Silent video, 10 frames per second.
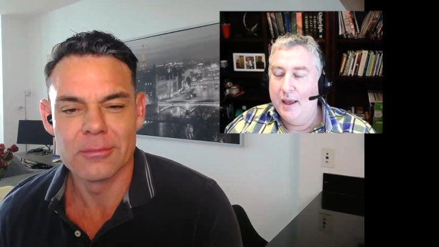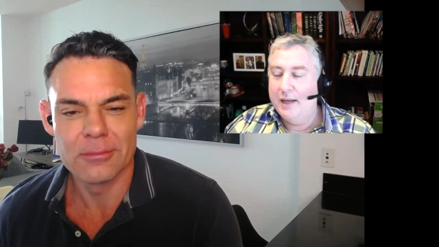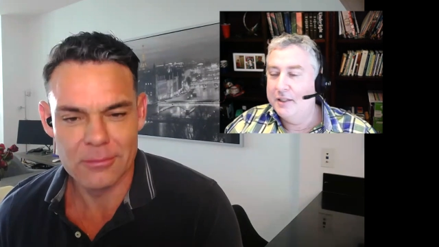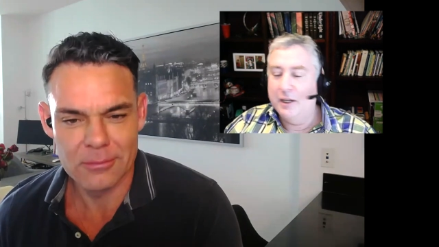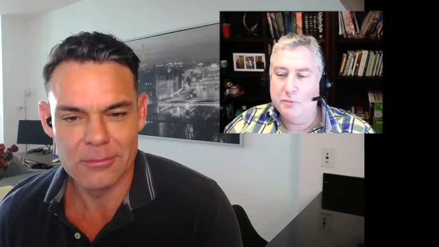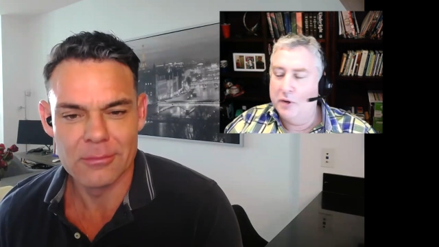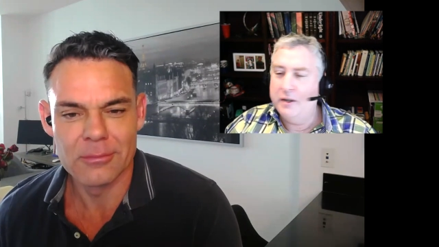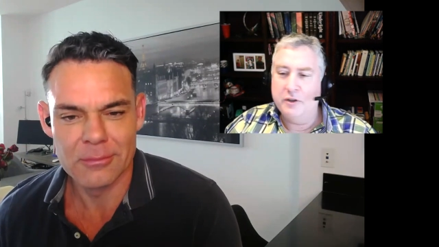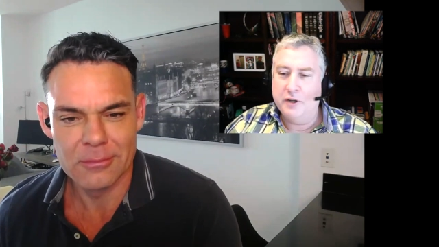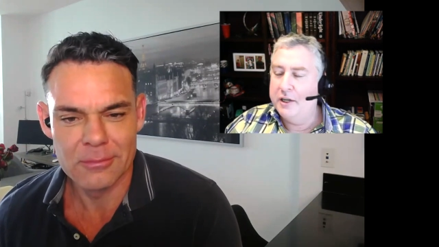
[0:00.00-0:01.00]
Speaker 1: And he's like,
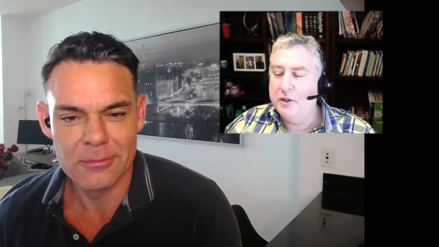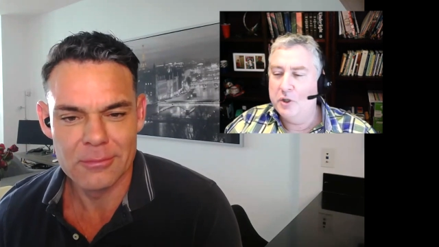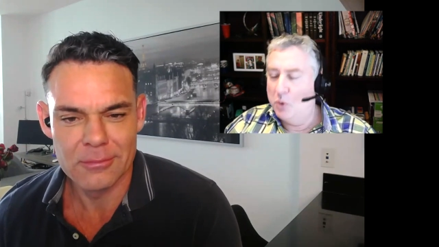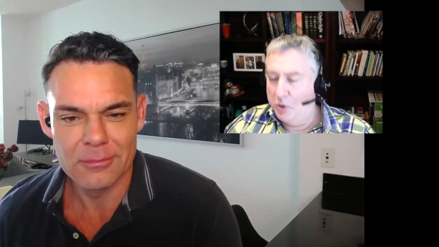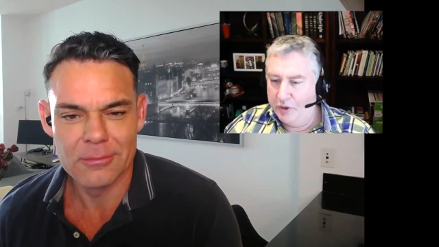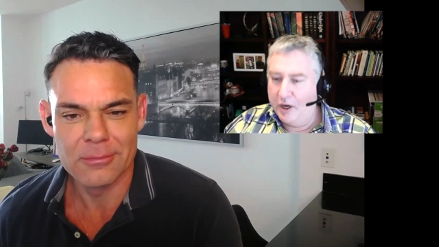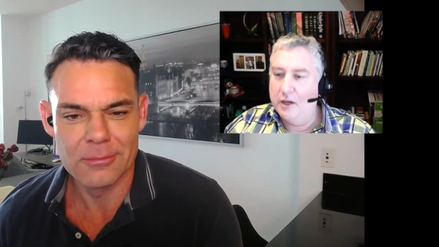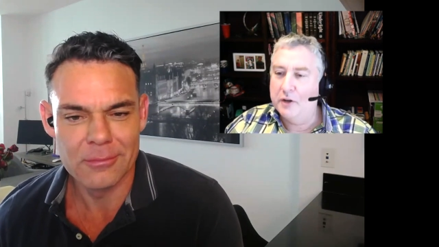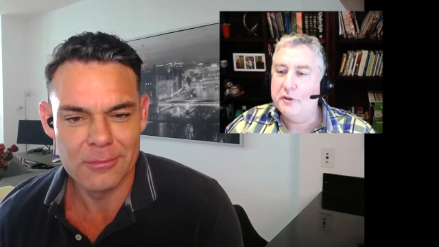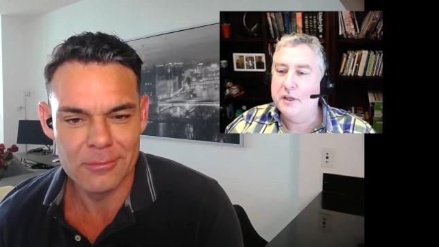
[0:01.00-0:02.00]
Brent, you're getting too old. You've got
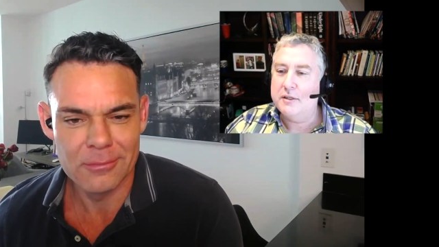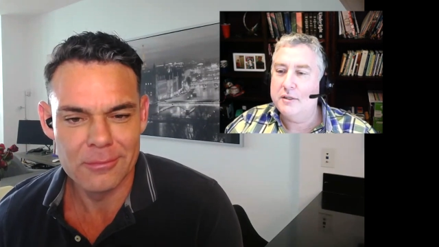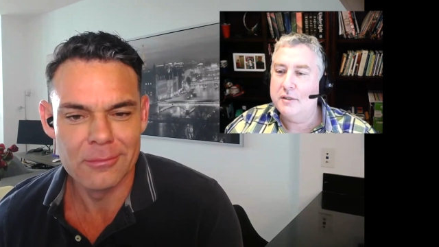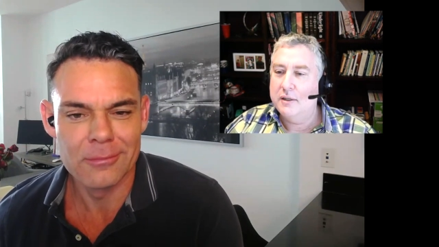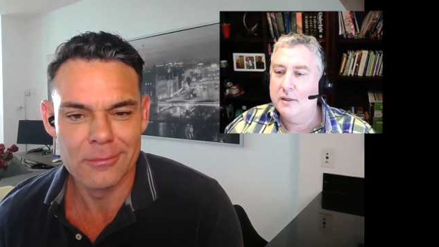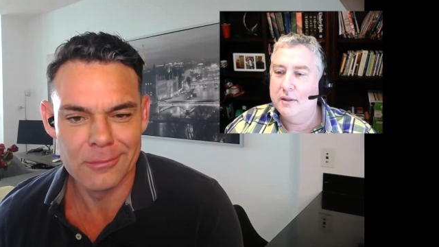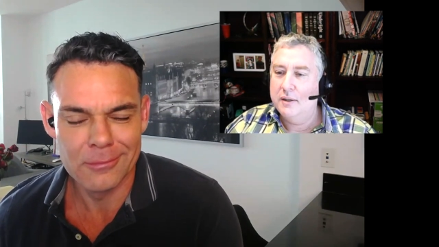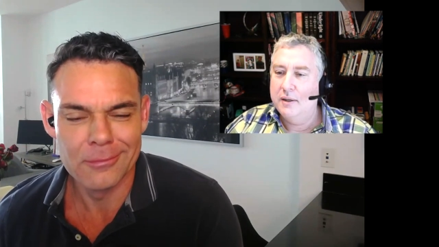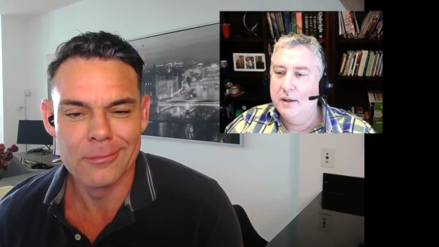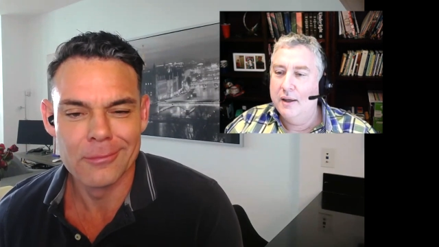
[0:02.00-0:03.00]
to learn this.
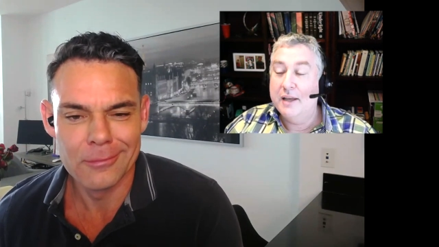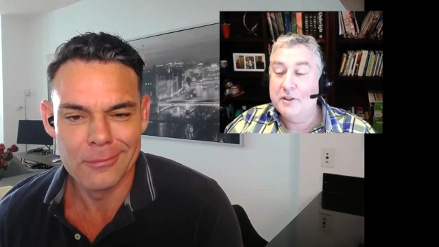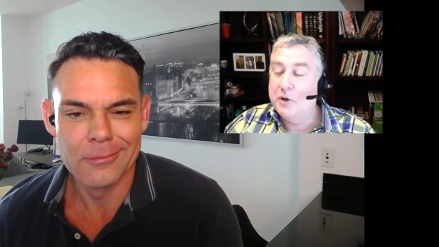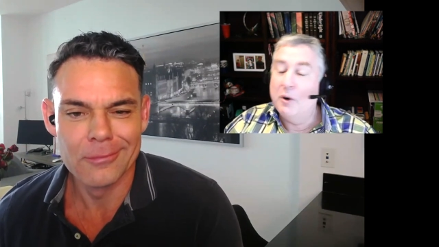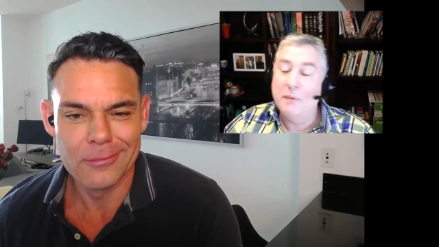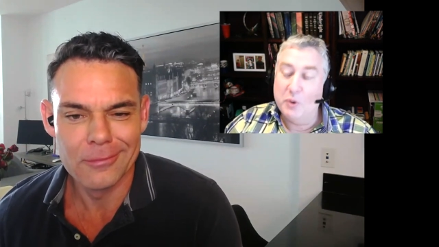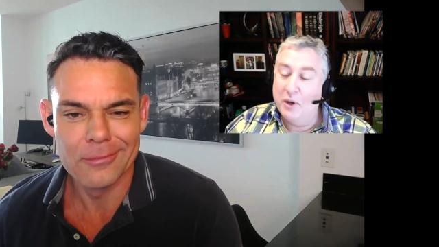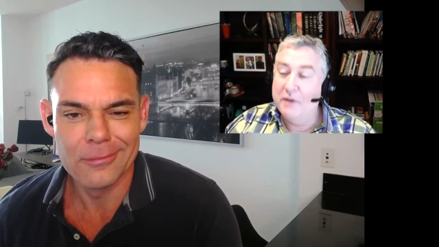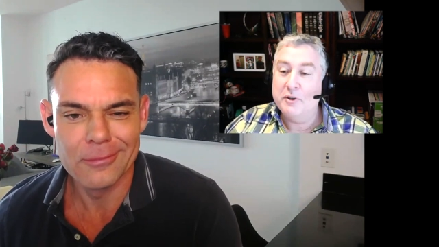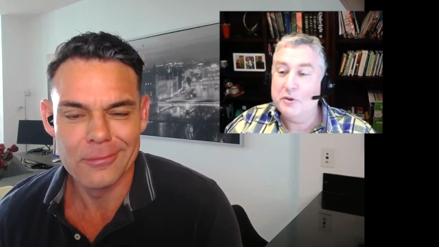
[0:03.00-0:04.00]
And so I'm
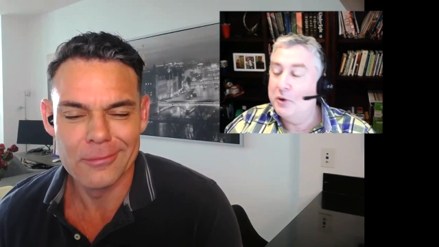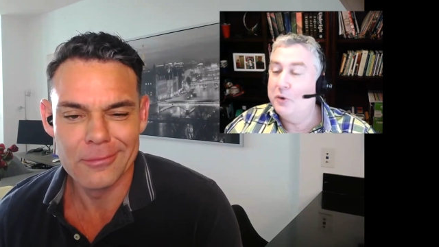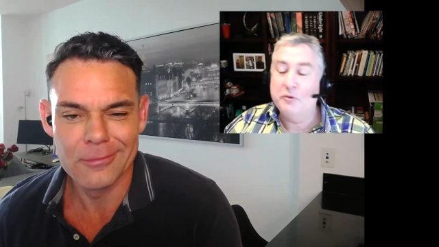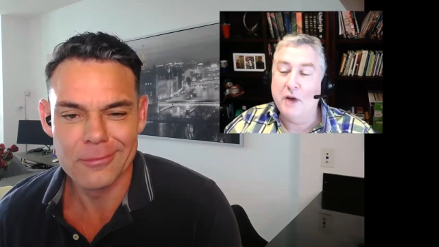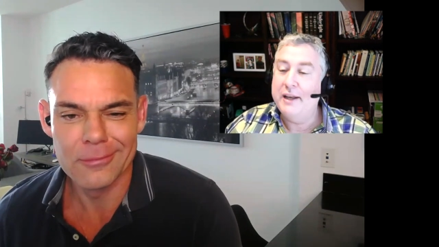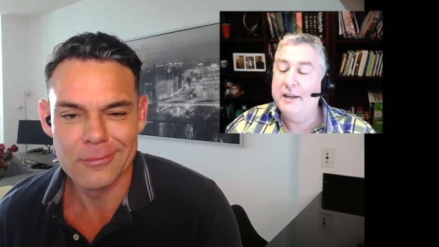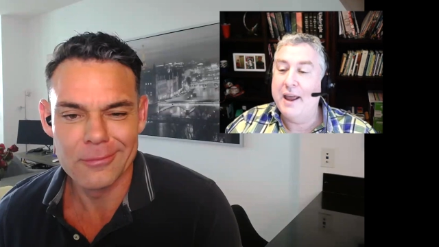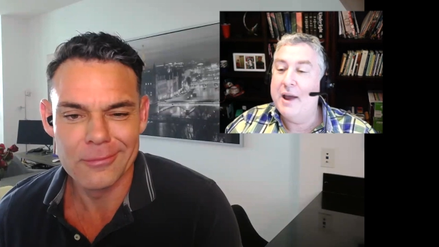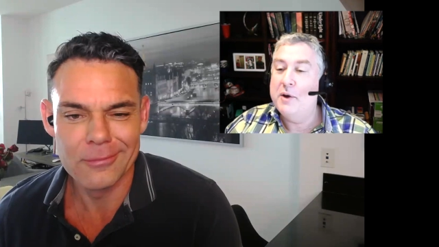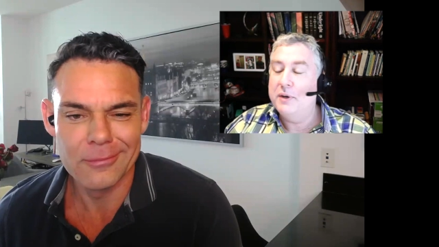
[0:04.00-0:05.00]
12 years old, riding
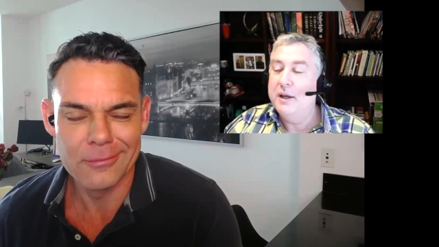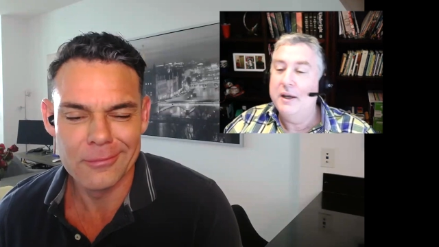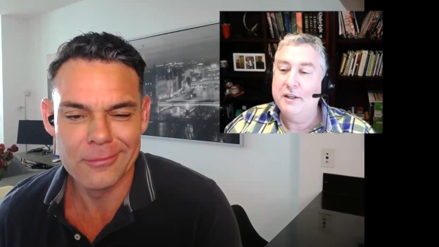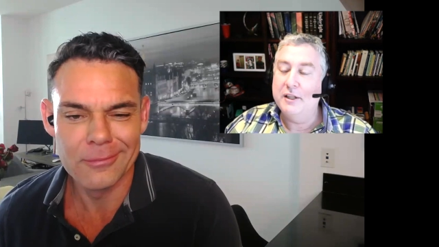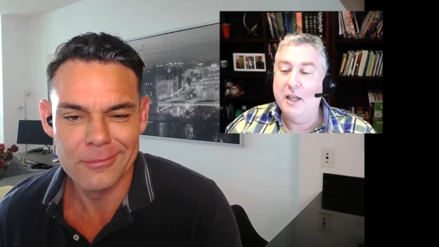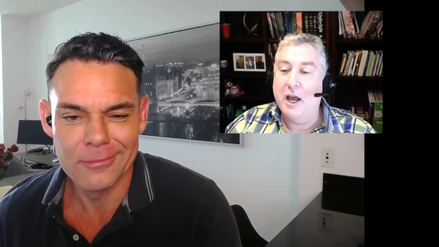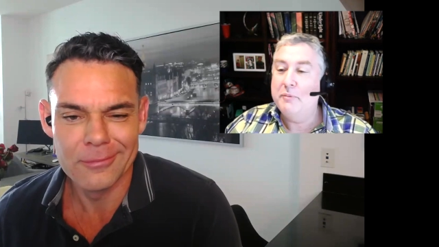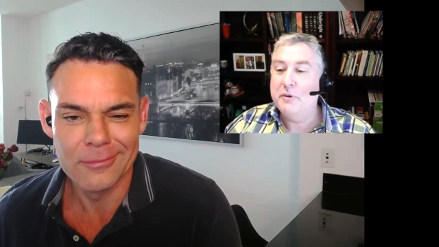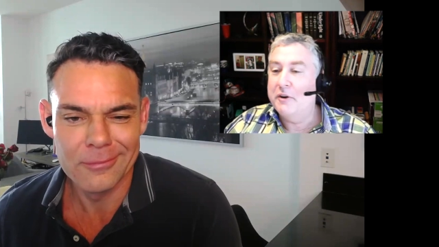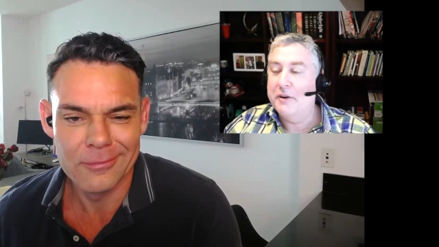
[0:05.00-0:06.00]
down to the
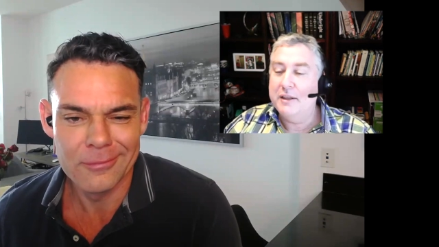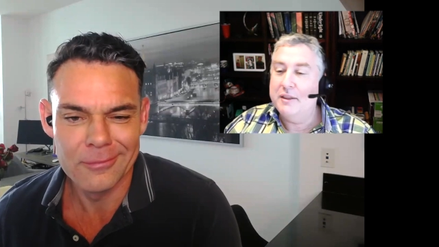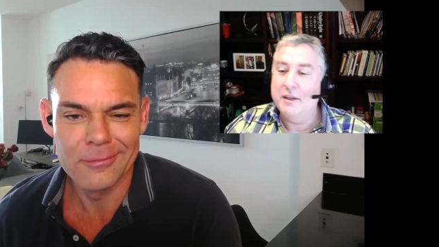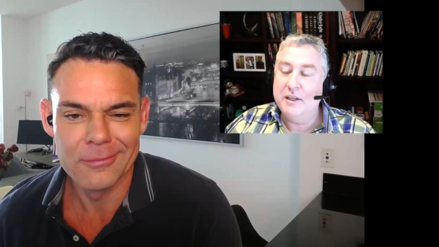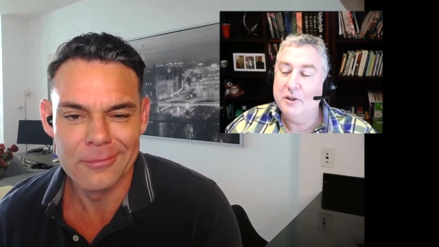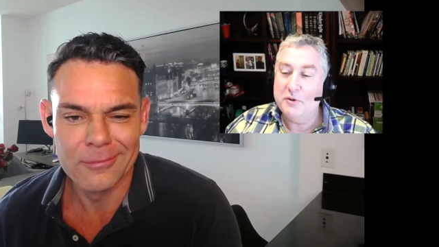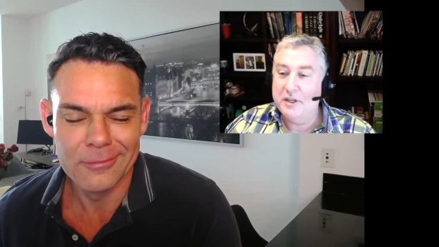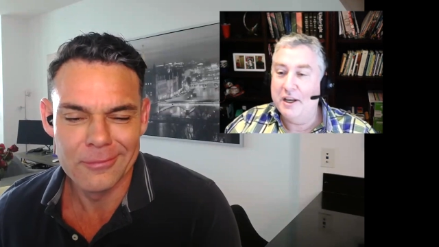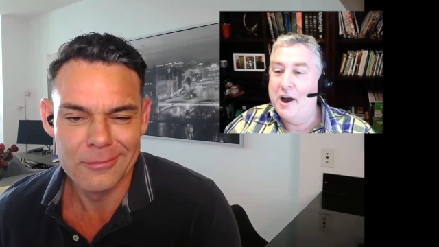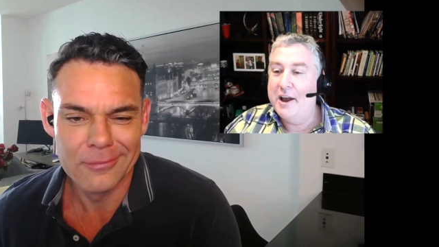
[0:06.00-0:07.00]
library at the
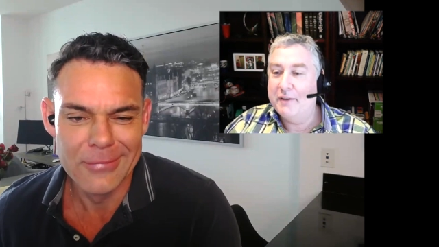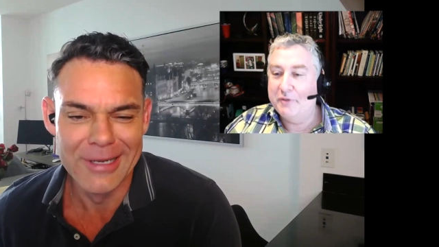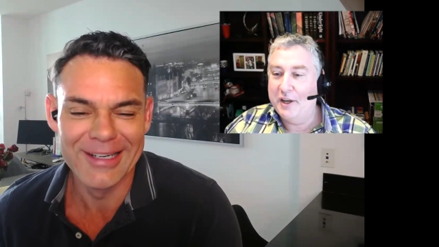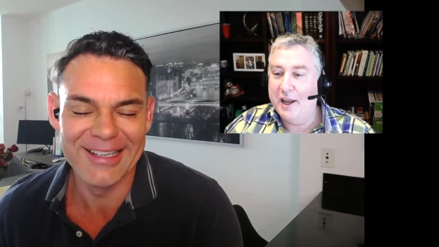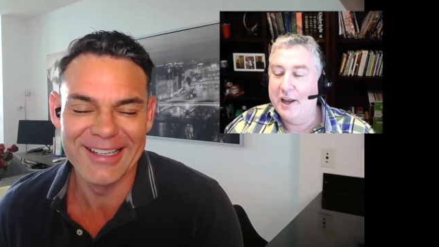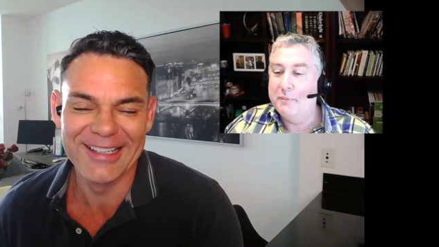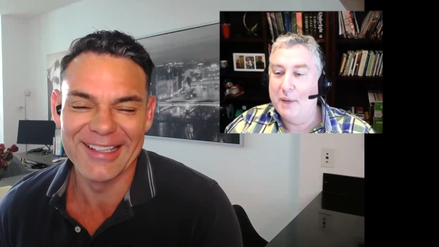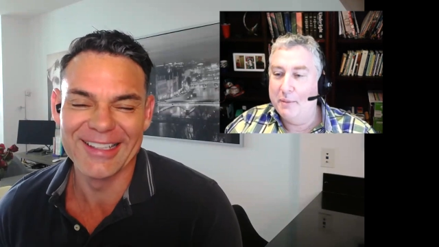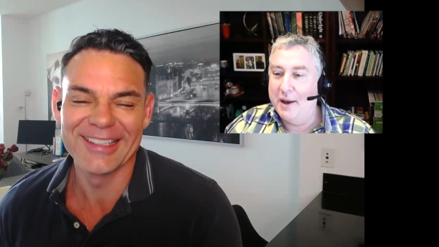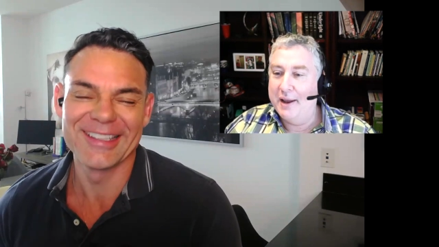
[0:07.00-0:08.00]
UCI every day on
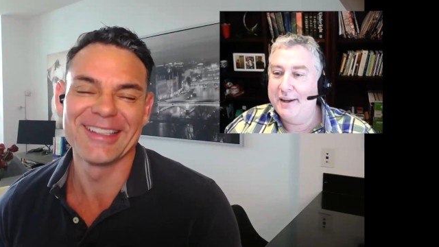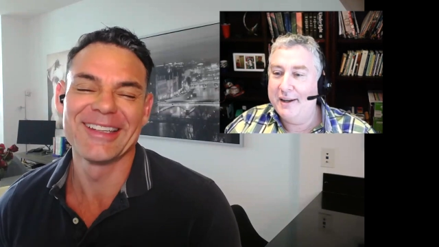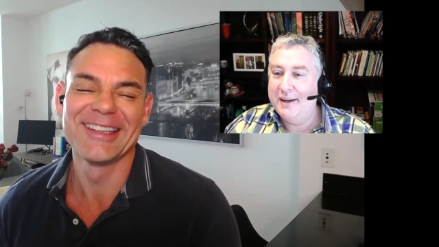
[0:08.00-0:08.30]
my bike